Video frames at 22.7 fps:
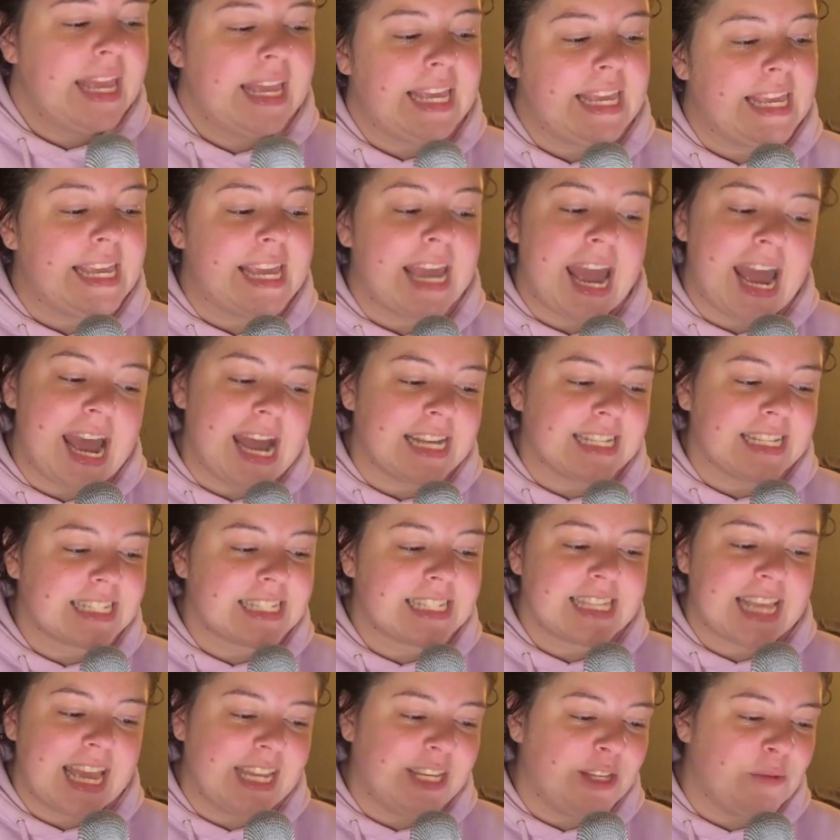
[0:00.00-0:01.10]
he
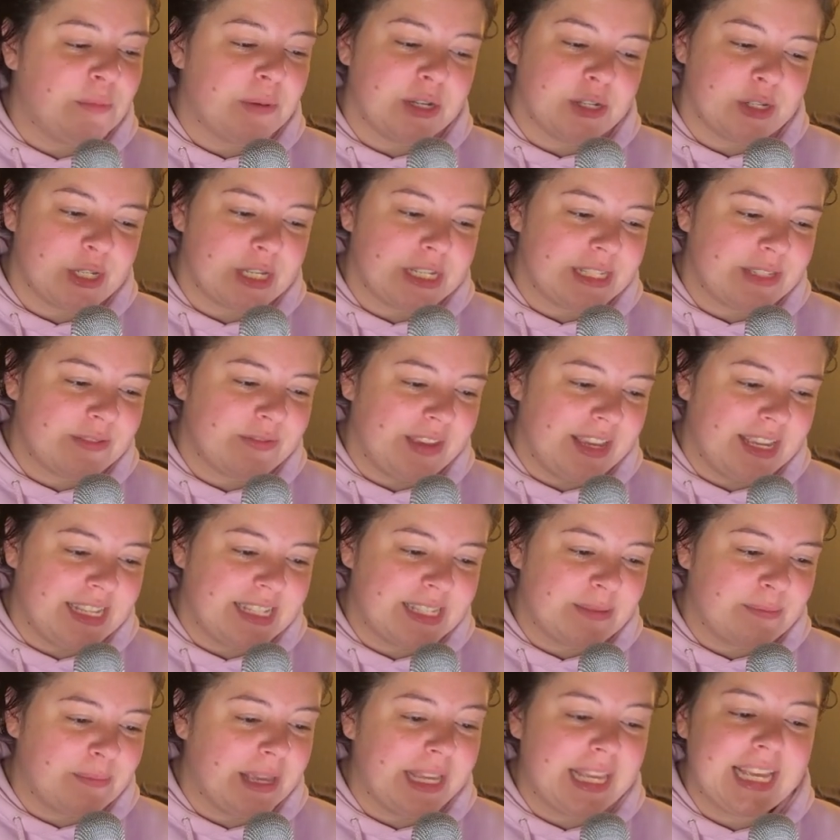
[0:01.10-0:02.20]
asks, and you push his
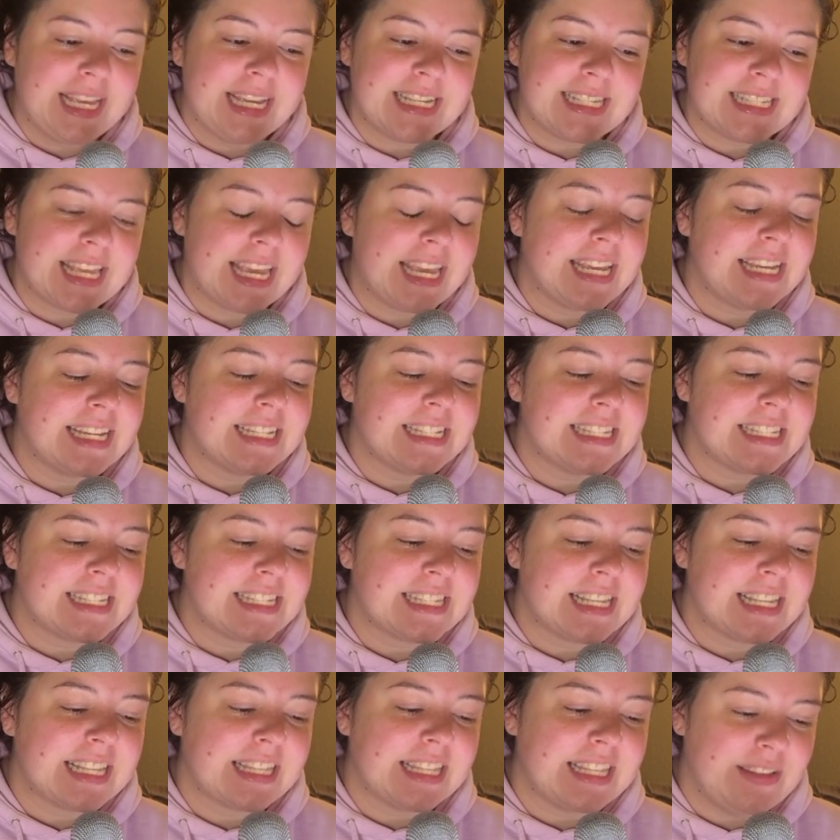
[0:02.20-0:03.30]
face, making his
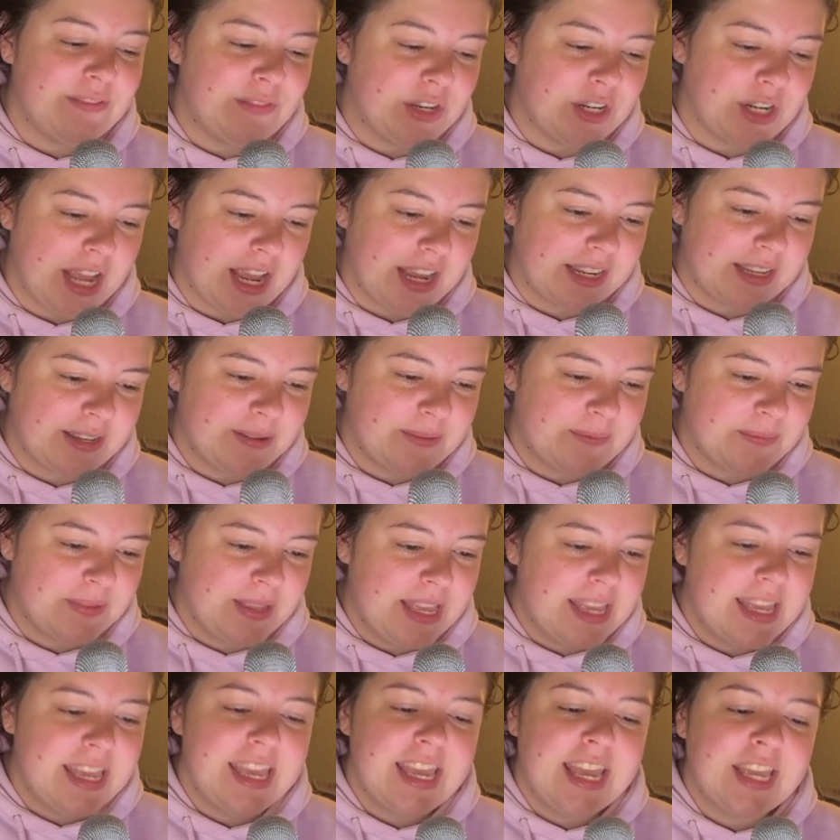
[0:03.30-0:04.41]
hands leave your neck.
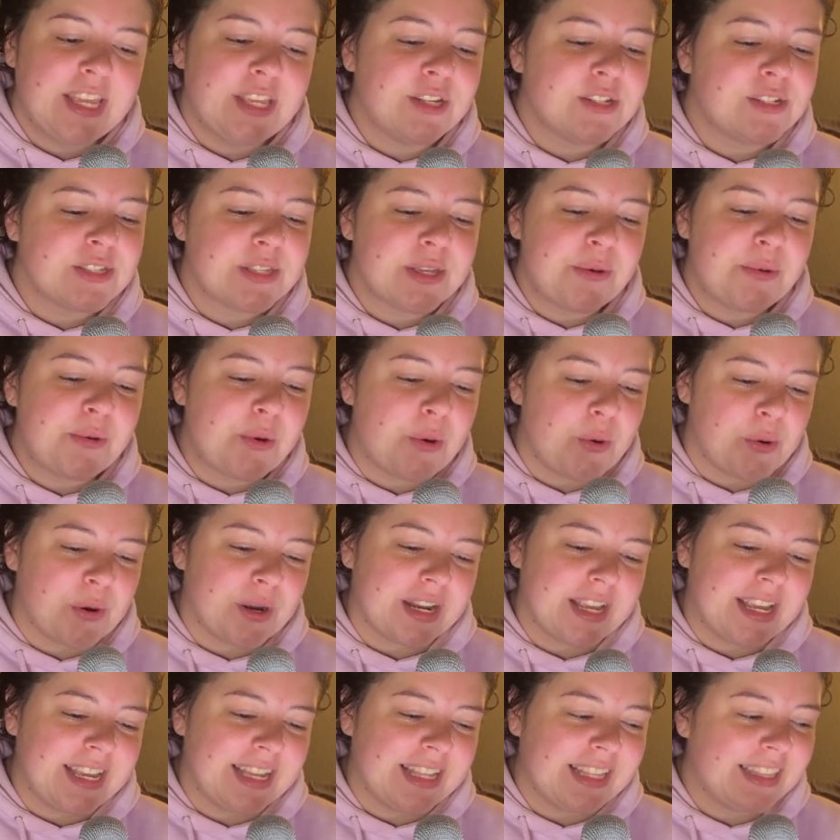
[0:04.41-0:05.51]
"You're so
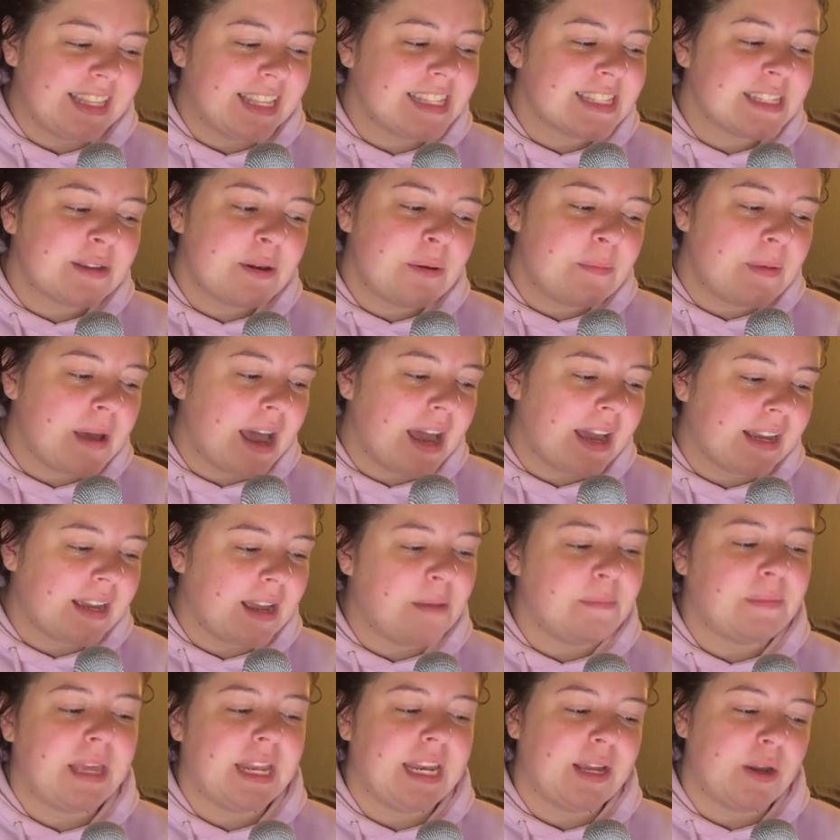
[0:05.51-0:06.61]
corny. Let's go back.
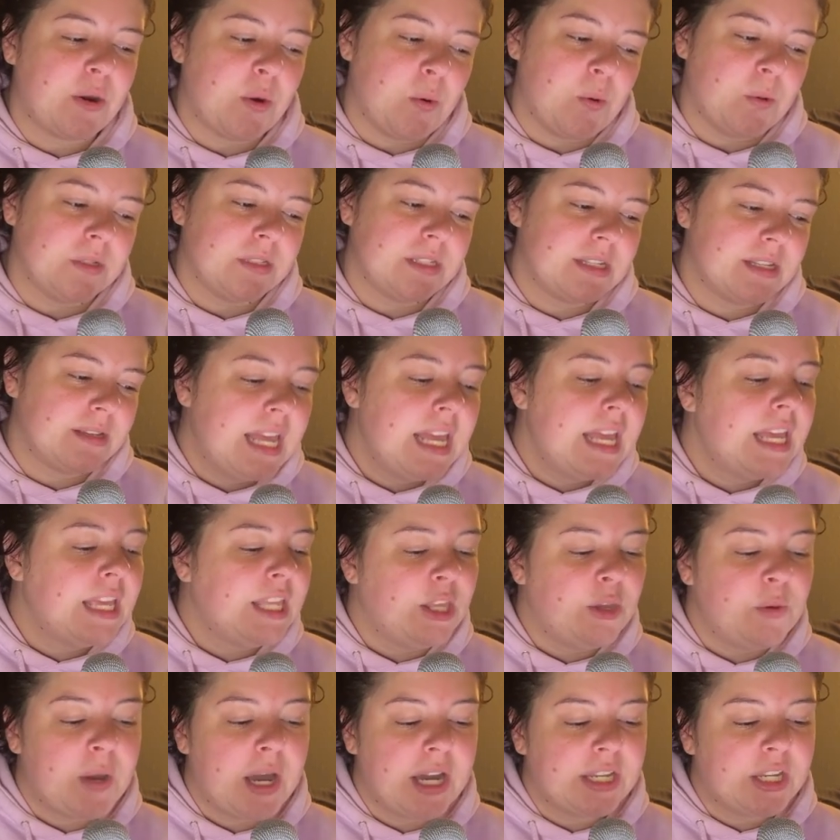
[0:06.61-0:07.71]
I'm getting cold."
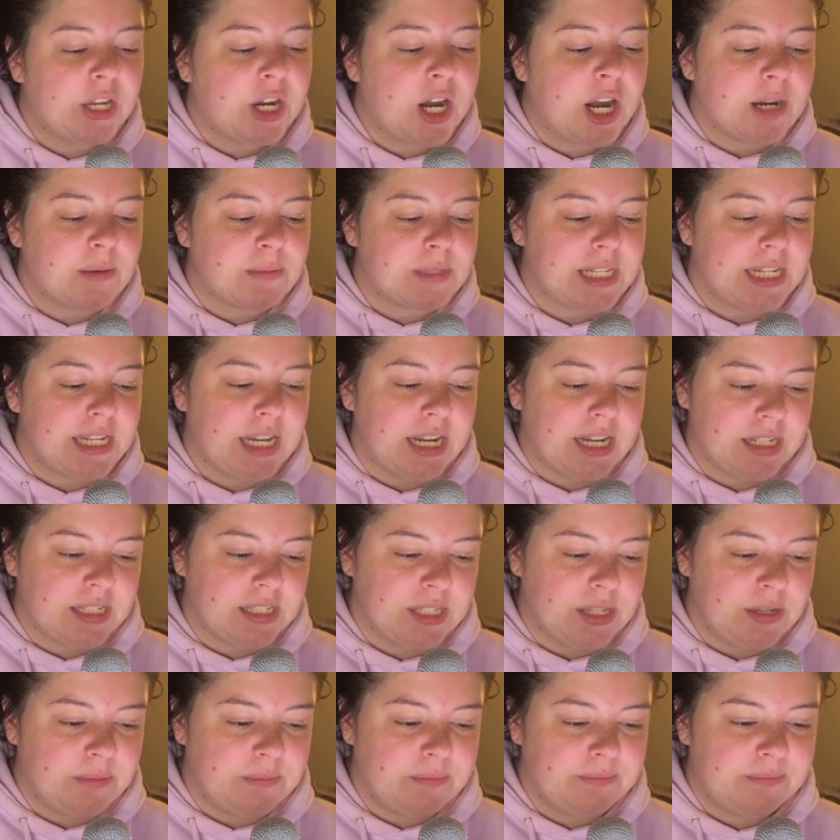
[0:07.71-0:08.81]
You hug your arms and he hugs
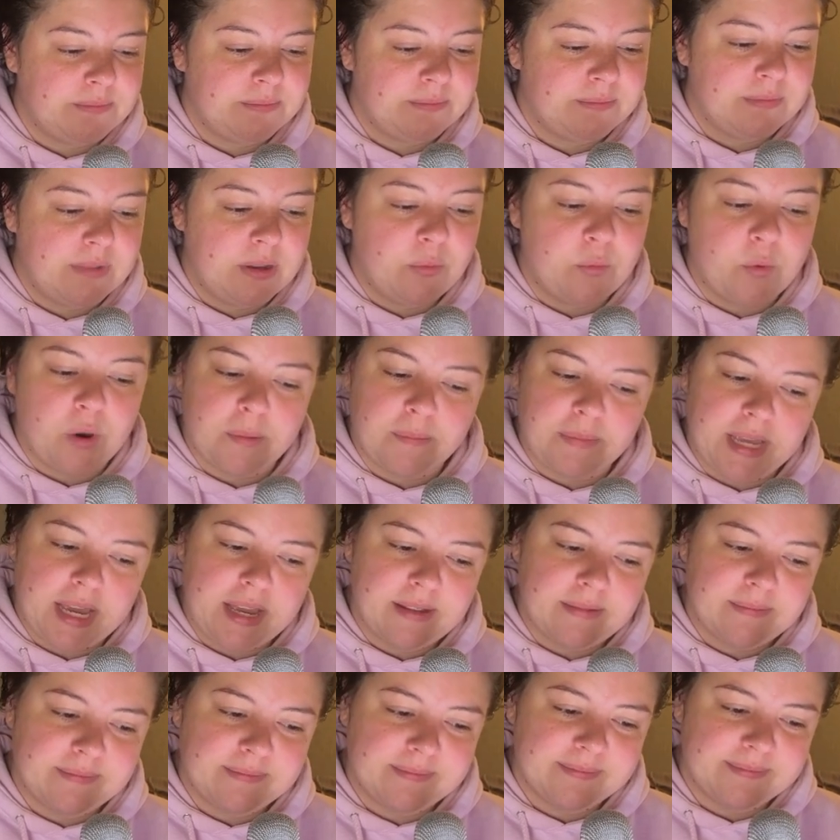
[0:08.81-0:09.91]
you. "Warm
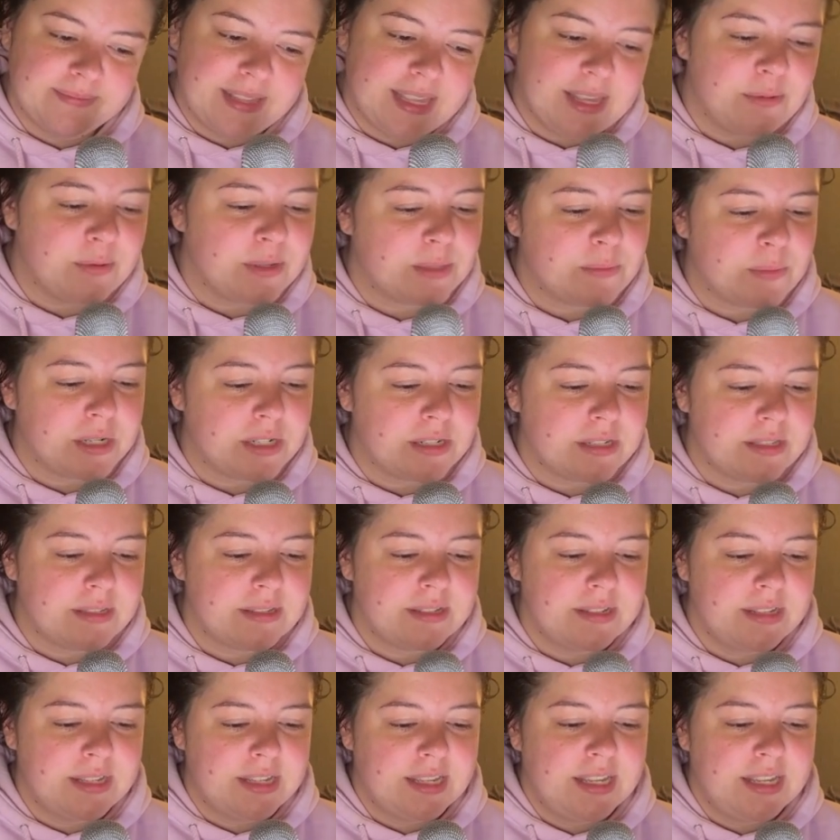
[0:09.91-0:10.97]
yet?" he whispers.